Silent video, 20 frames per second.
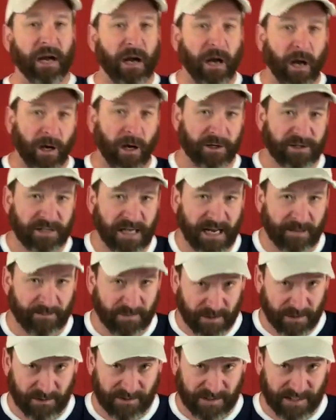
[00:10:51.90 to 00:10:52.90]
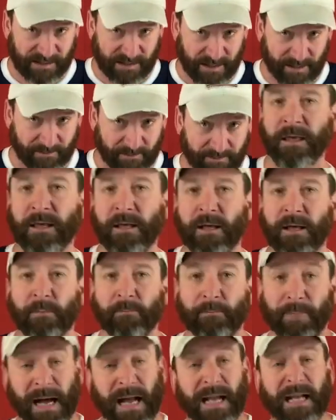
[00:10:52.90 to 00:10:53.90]
a hard time using them.
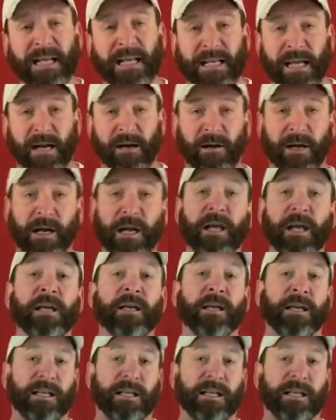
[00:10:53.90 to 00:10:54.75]
Body carry